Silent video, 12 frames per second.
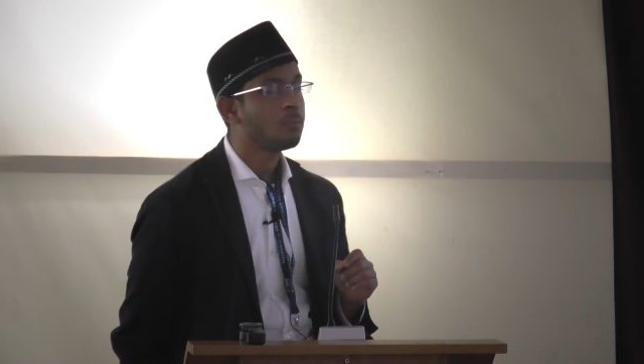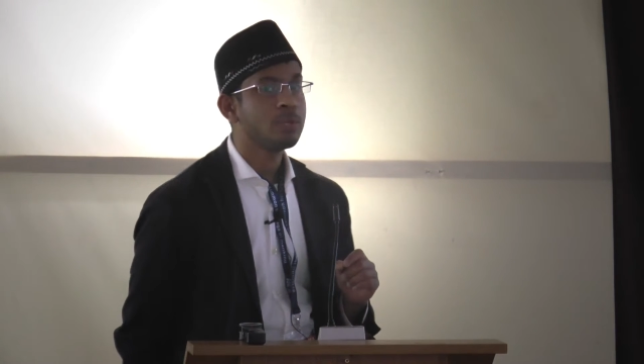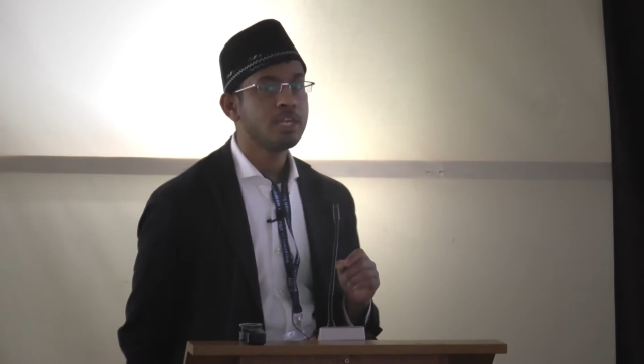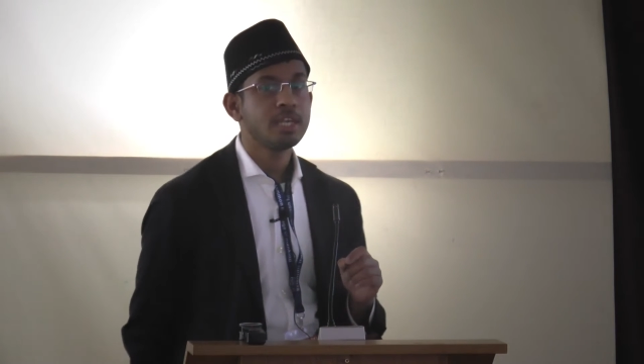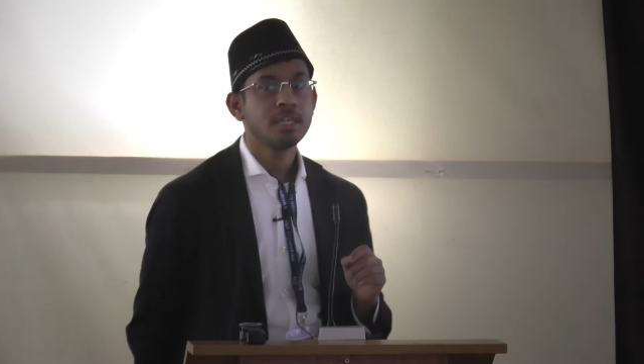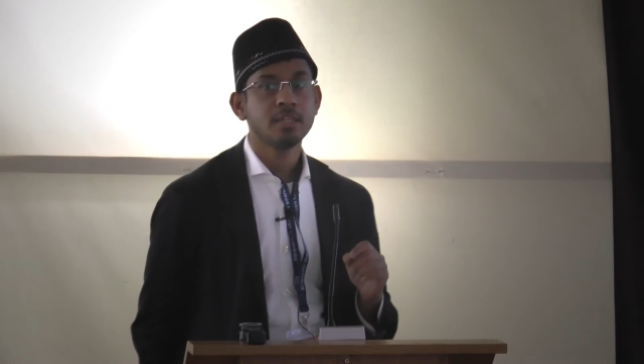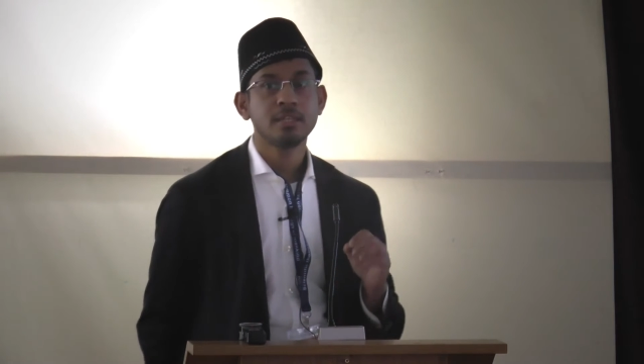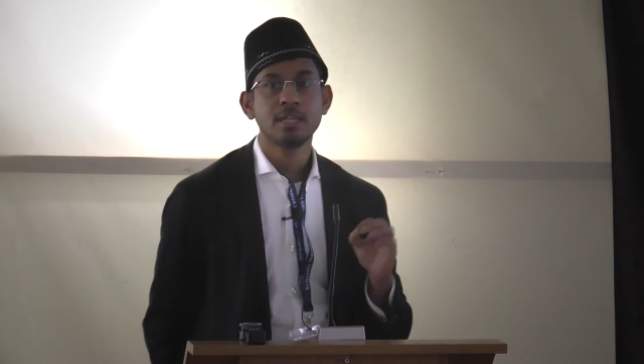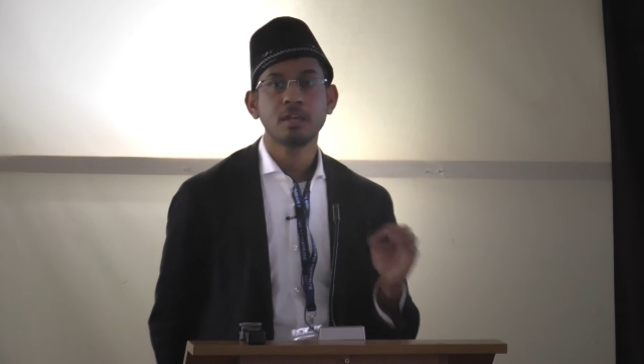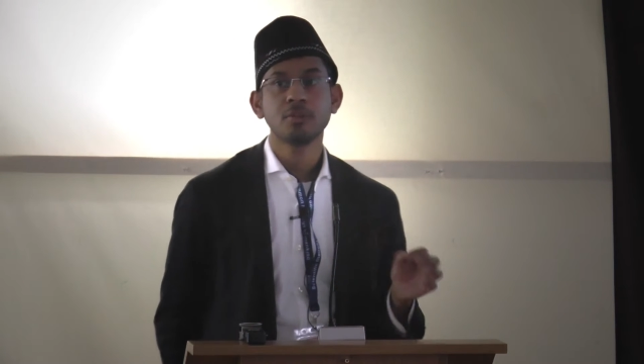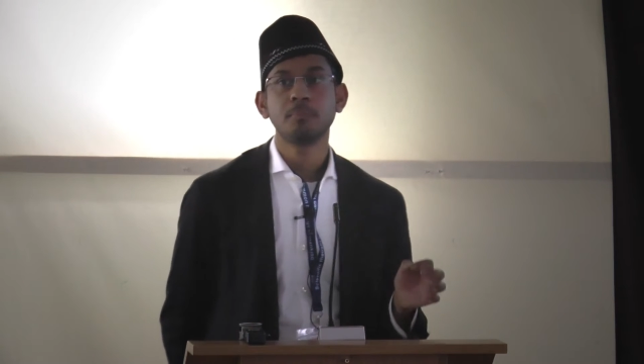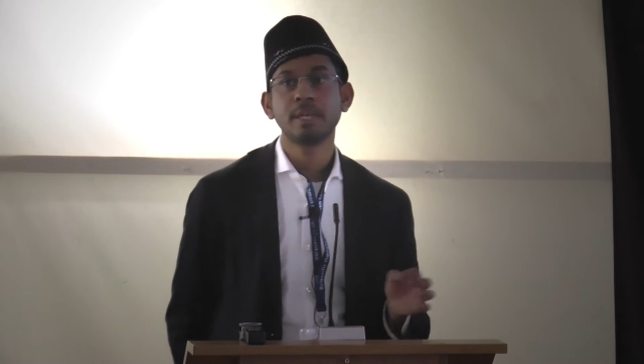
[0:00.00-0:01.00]
we, the
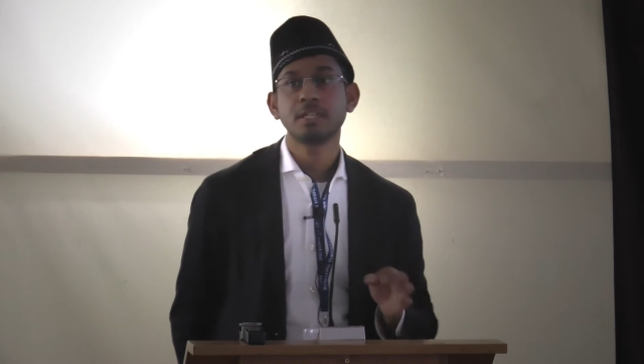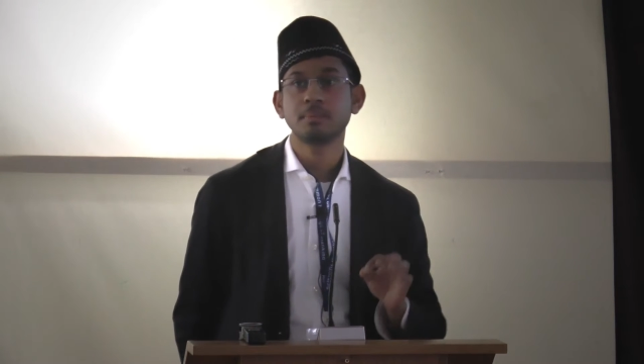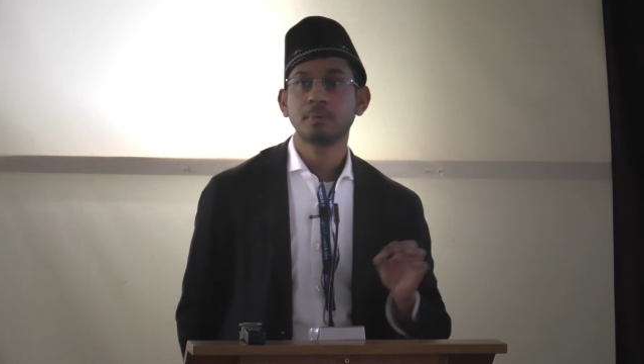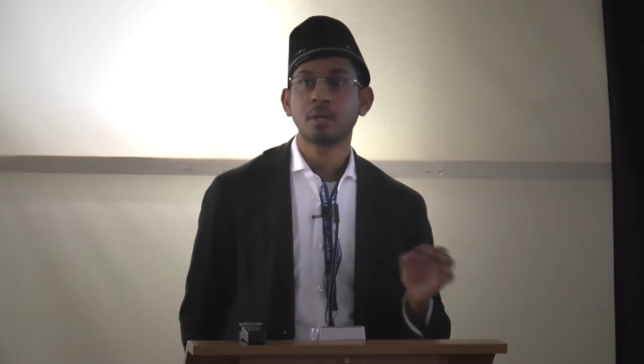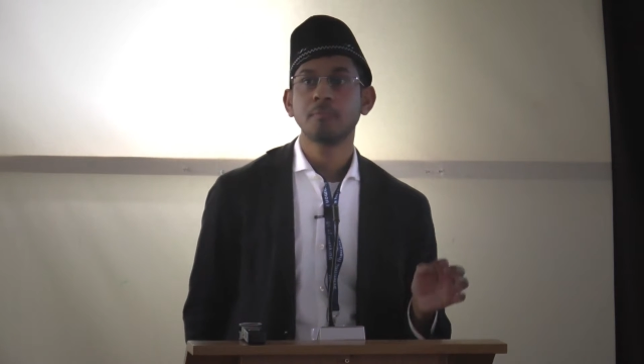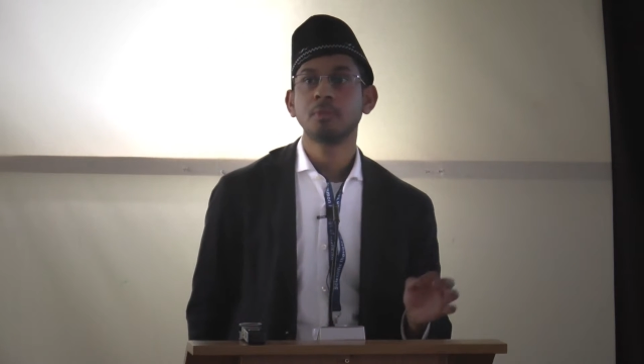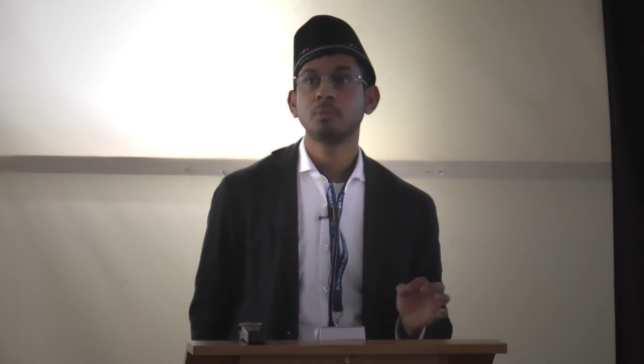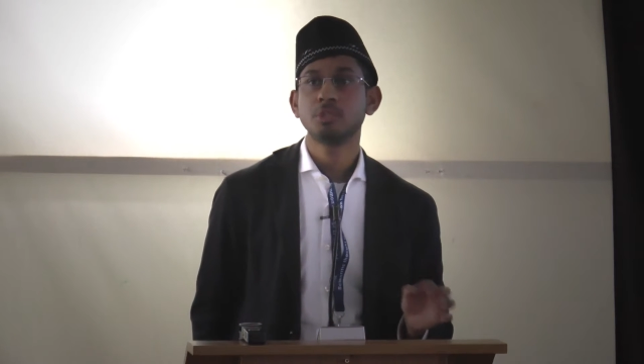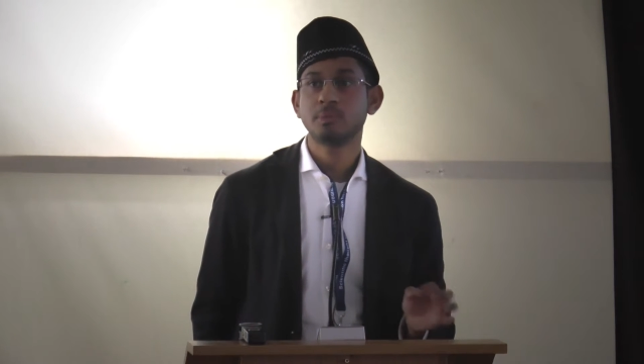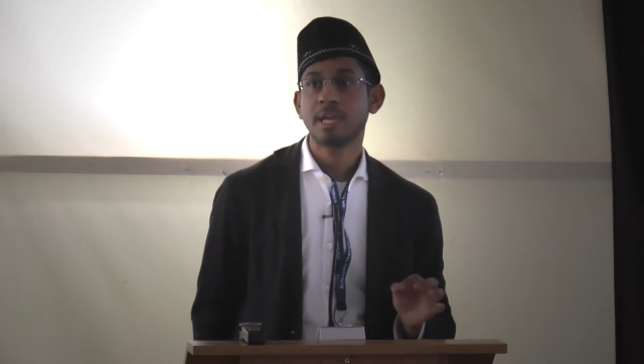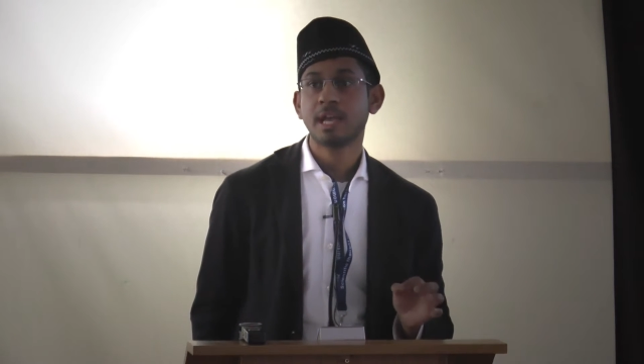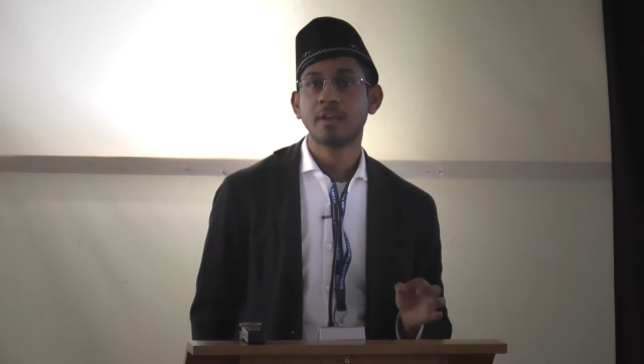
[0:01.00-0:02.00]
other big department
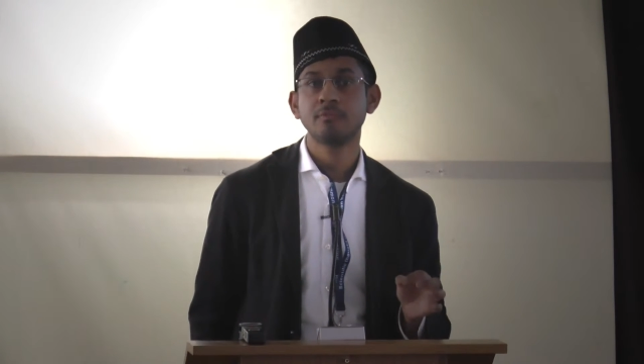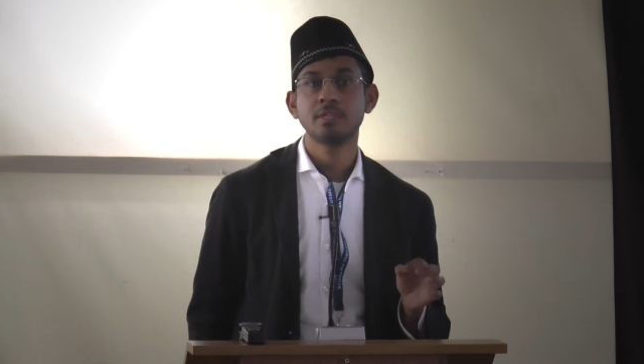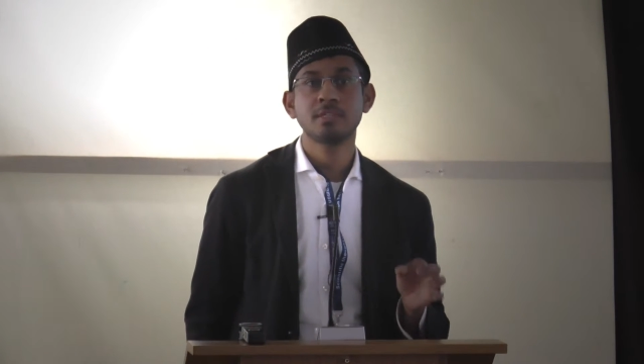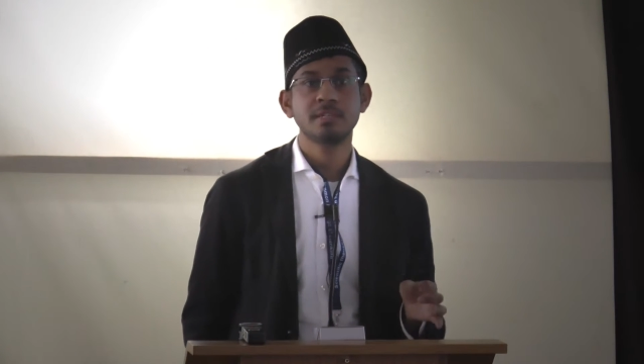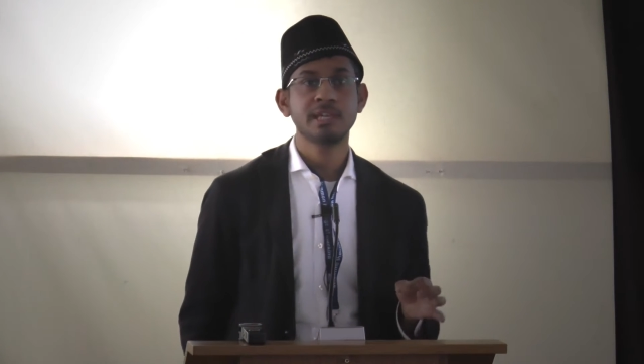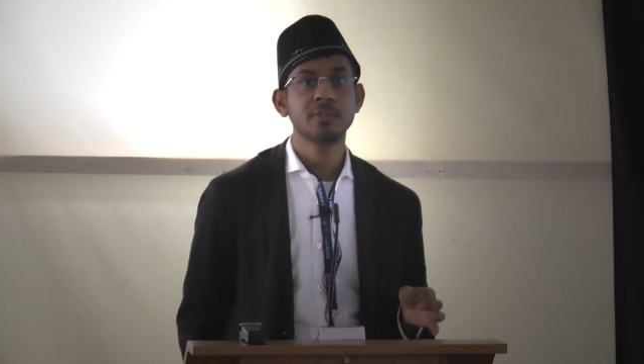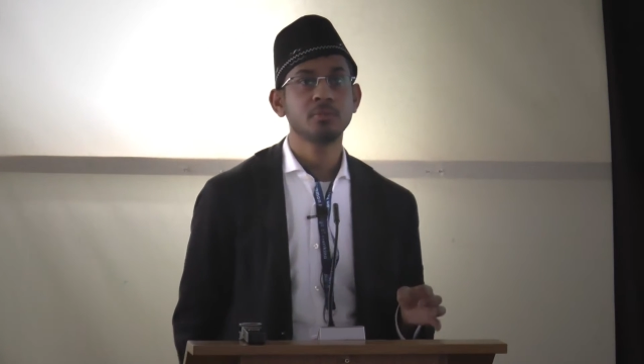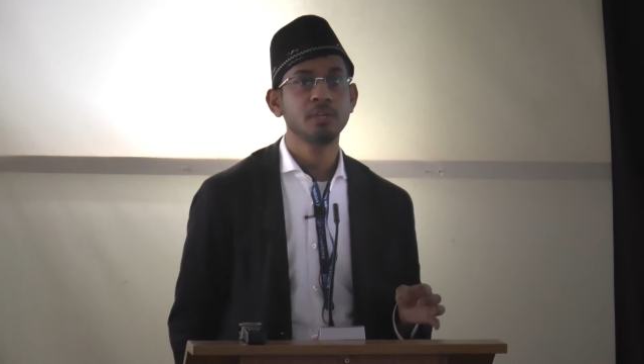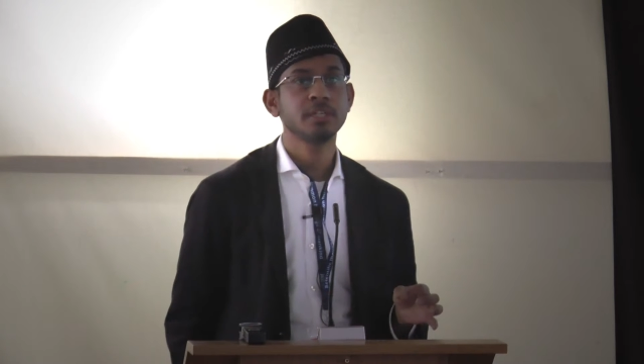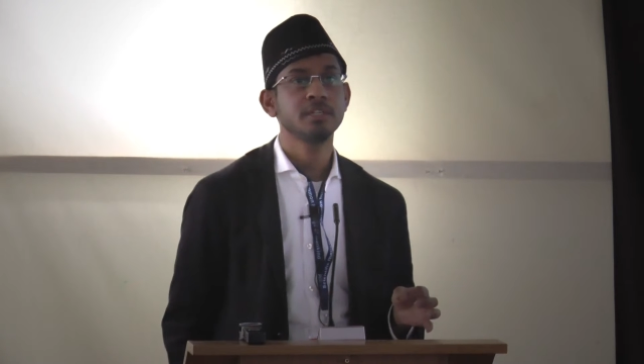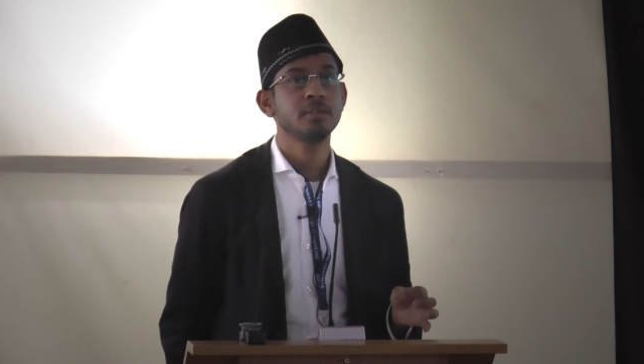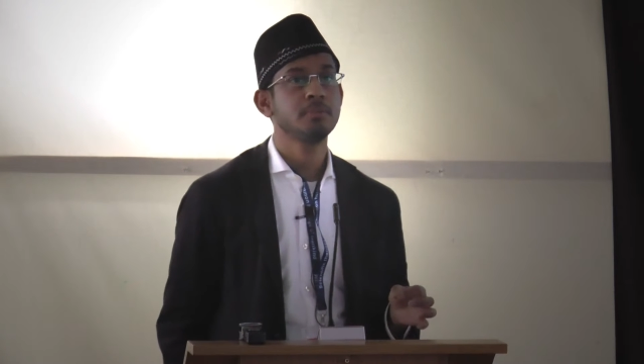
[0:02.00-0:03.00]
which we have is the
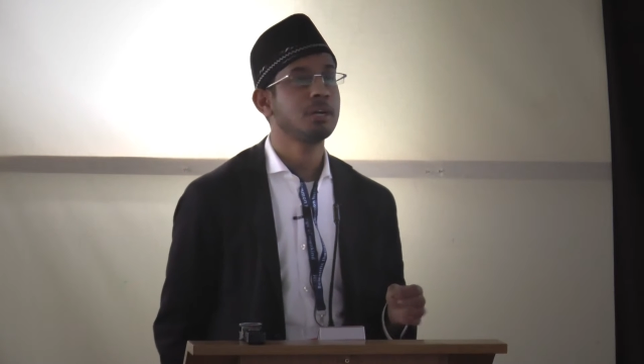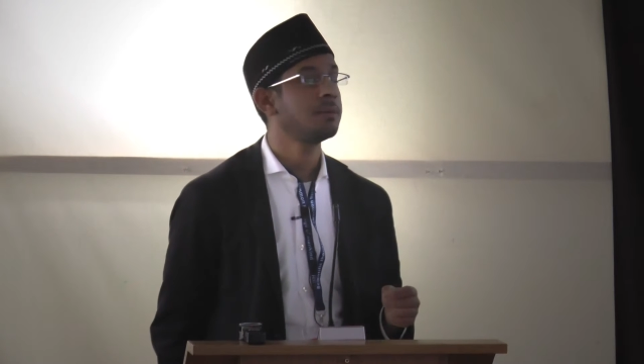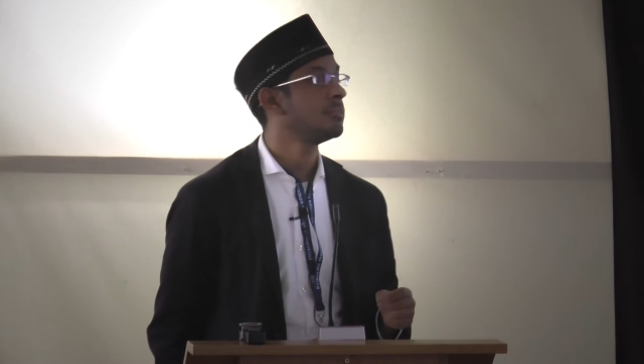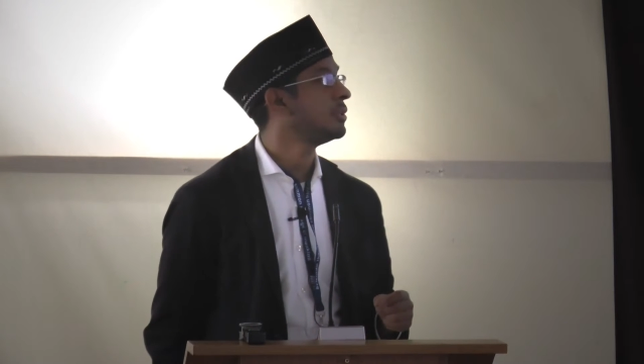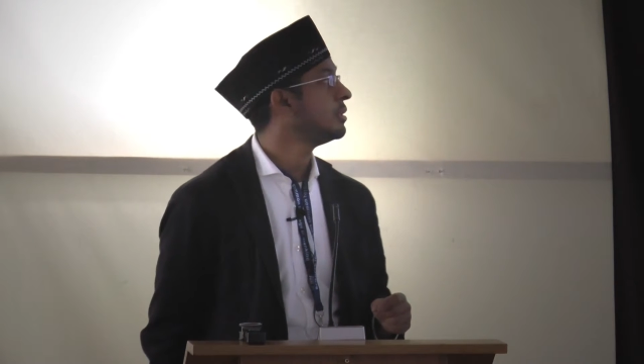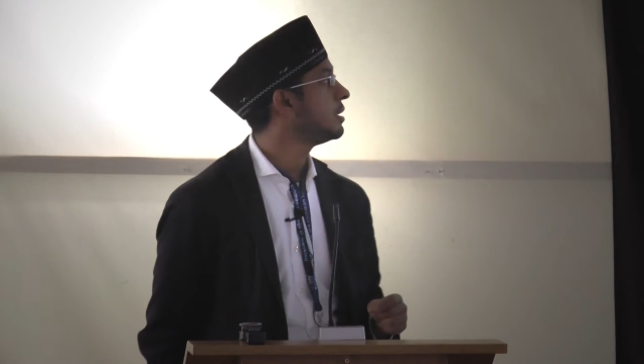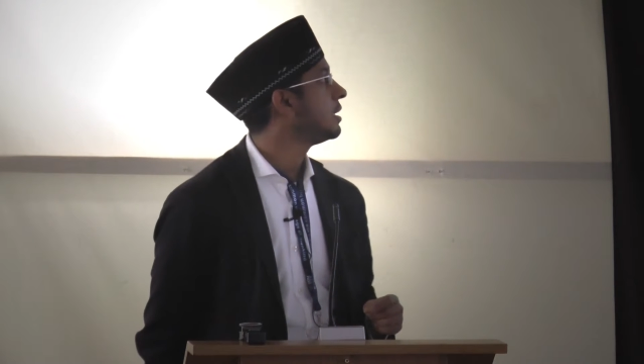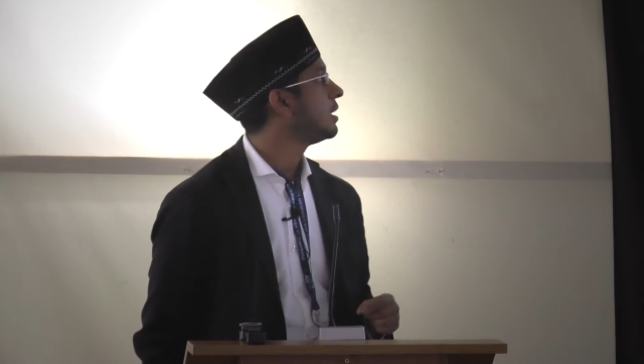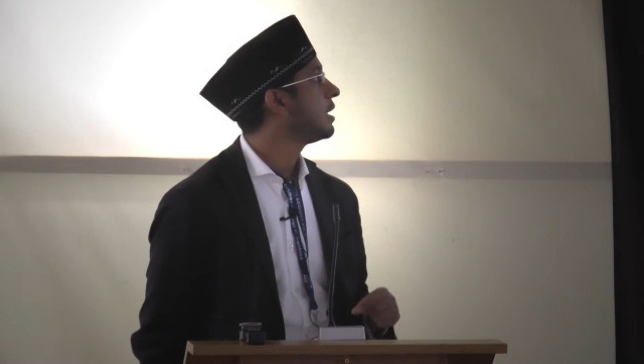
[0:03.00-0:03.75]
networking department,